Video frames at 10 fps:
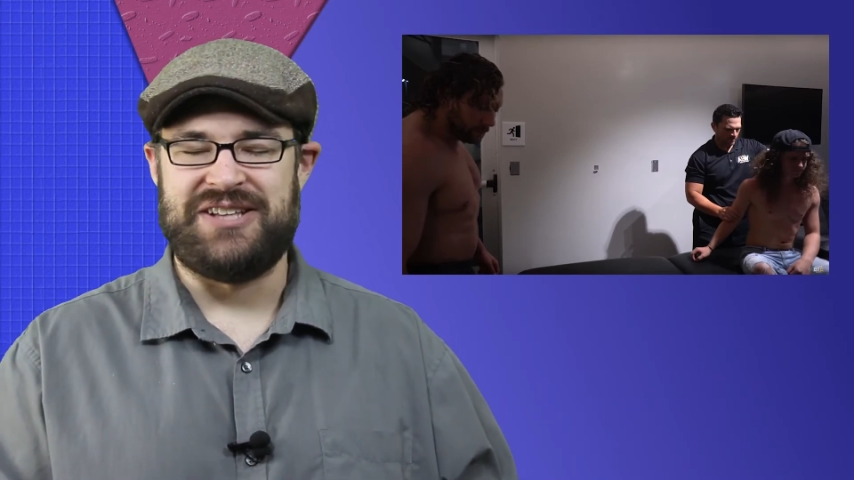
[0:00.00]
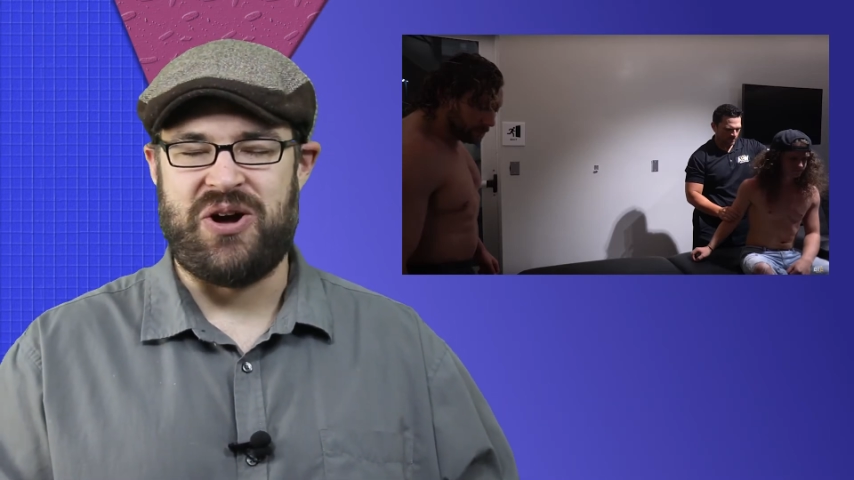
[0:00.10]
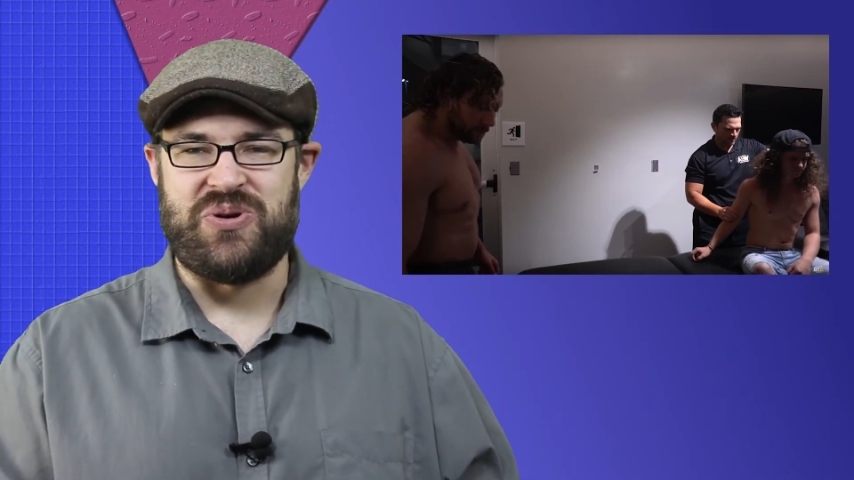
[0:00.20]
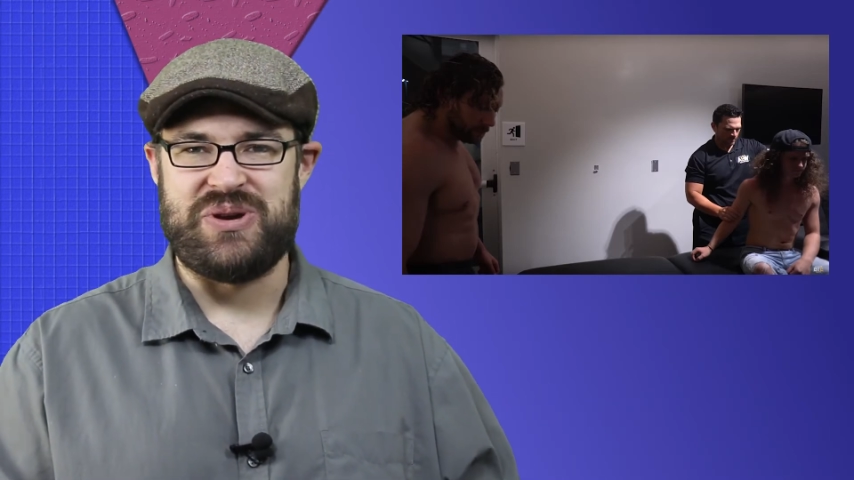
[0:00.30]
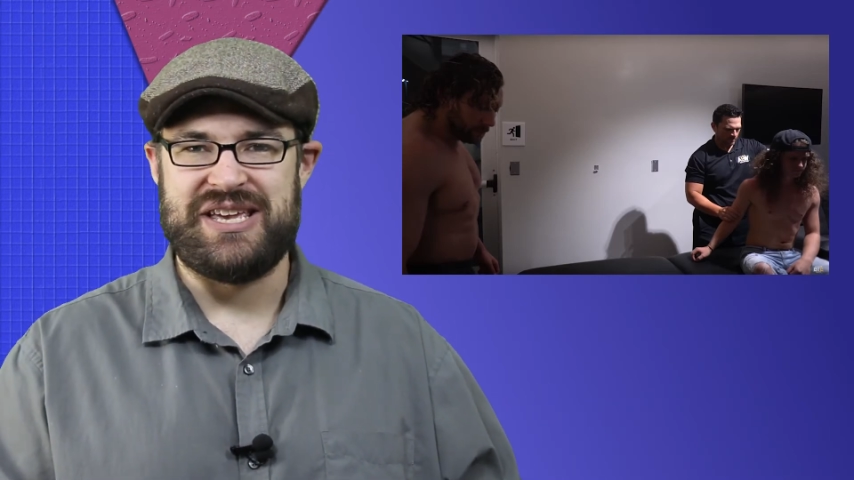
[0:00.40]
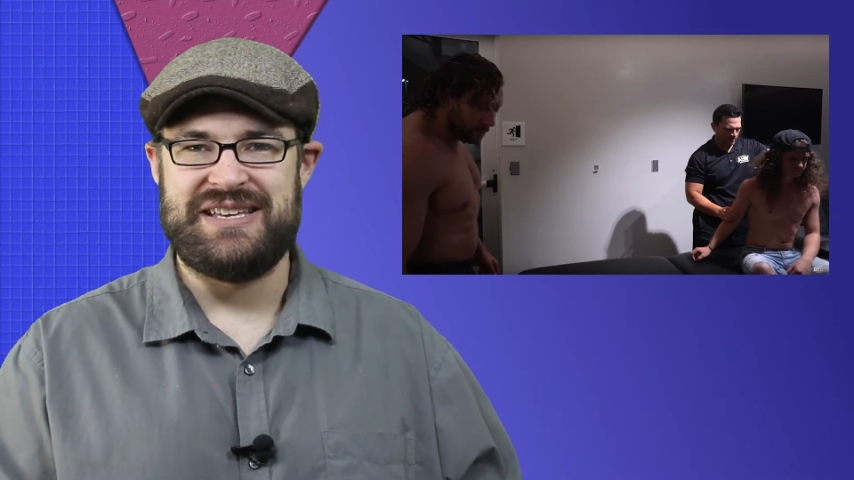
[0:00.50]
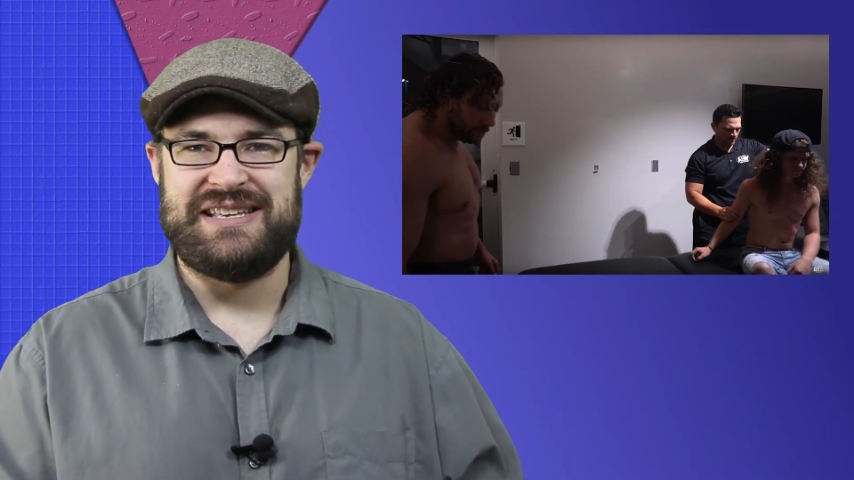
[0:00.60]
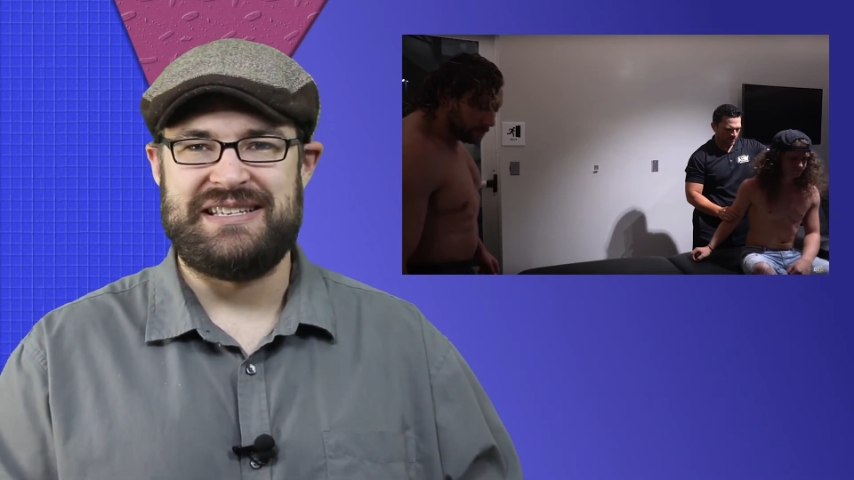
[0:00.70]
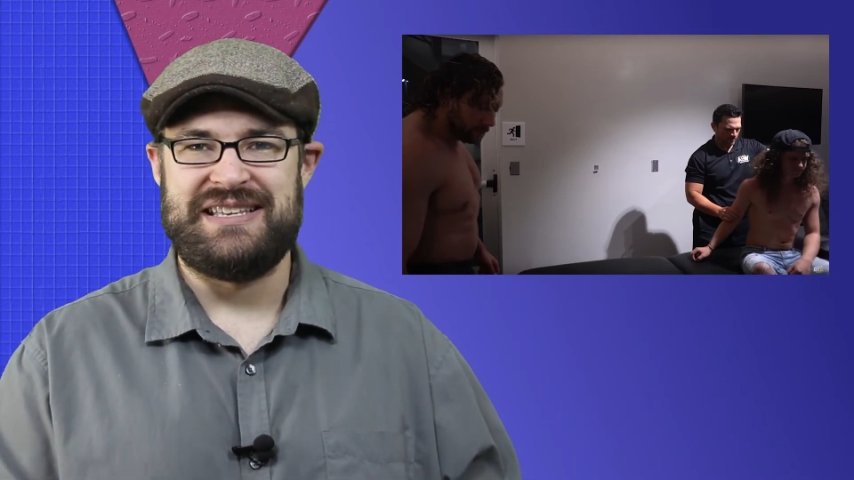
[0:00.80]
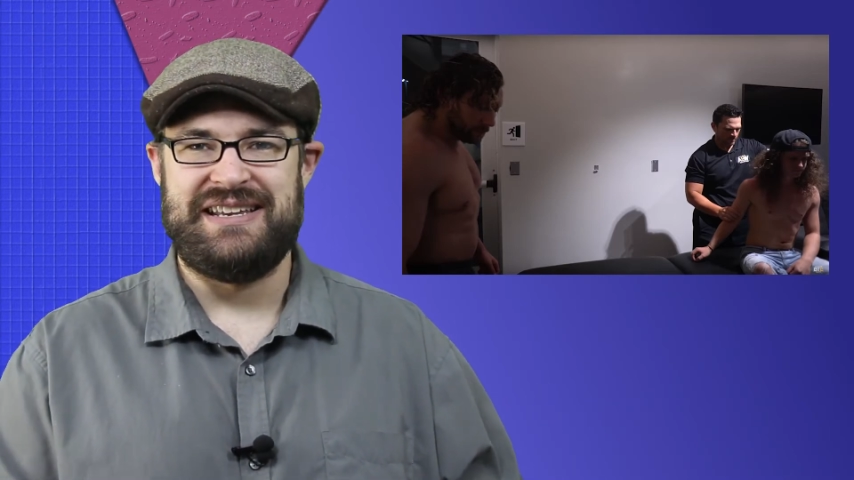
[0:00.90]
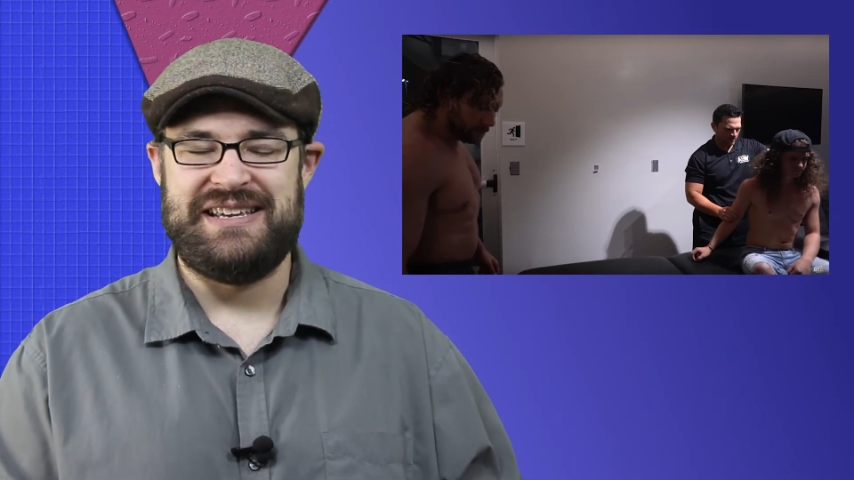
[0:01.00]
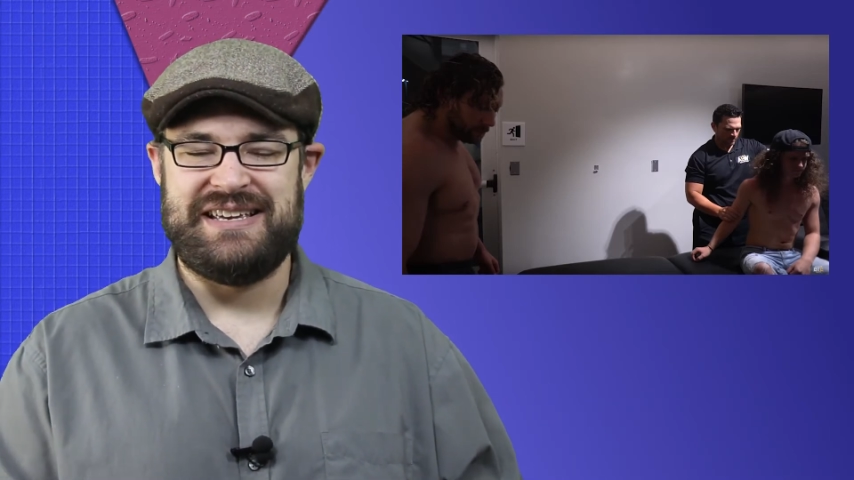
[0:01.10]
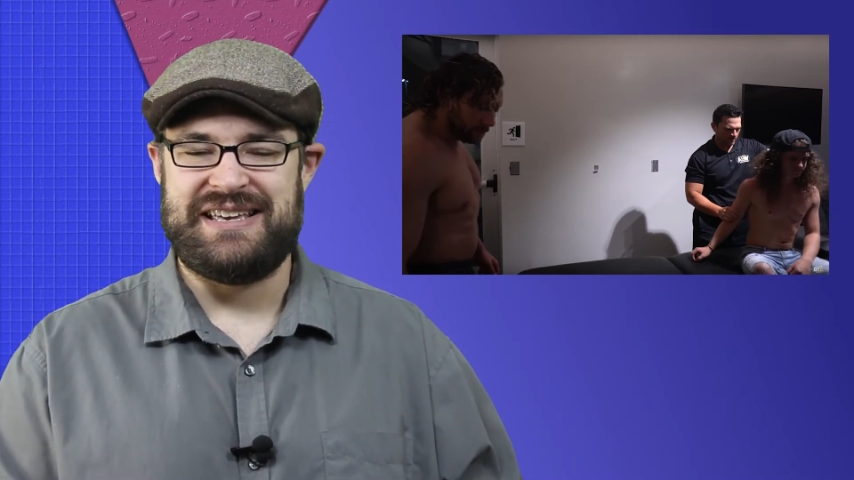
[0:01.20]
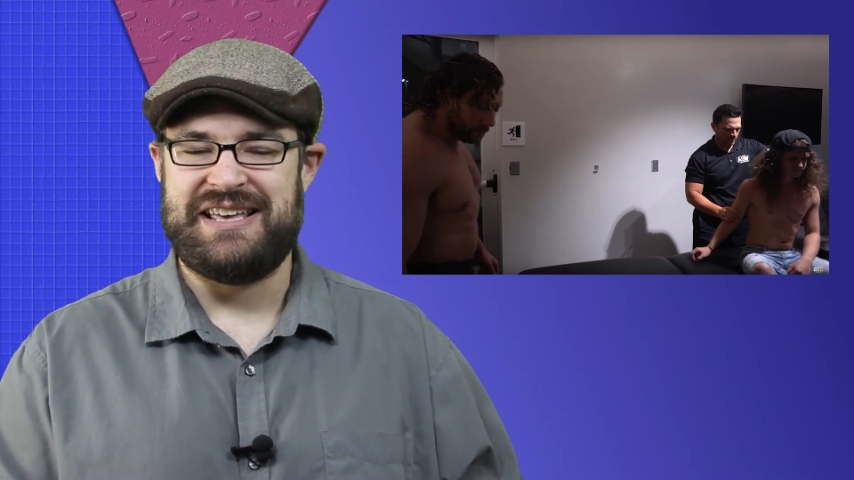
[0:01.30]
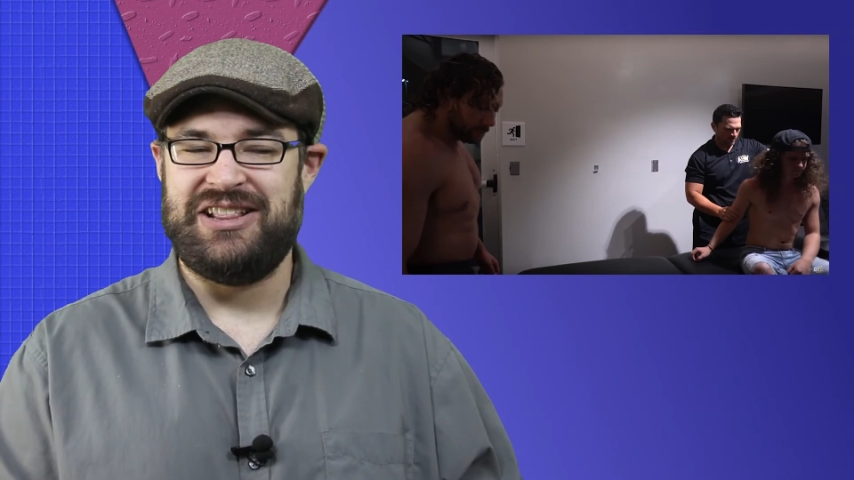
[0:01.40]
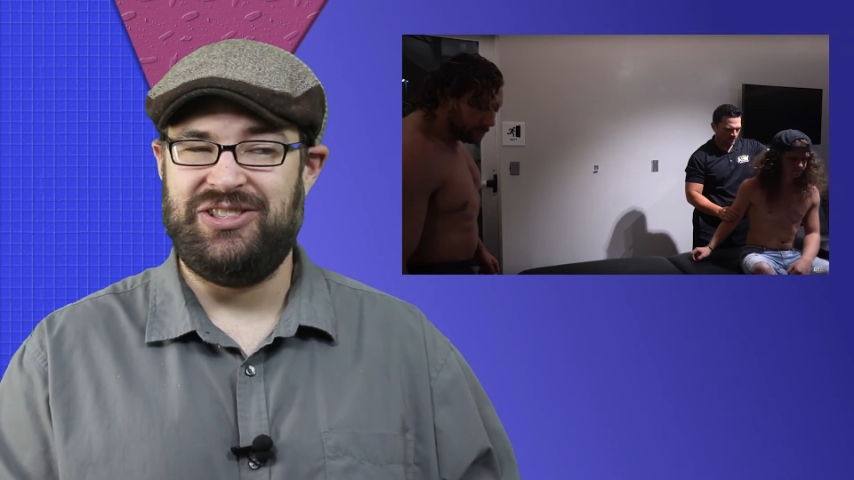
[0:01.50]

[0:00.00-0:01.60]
it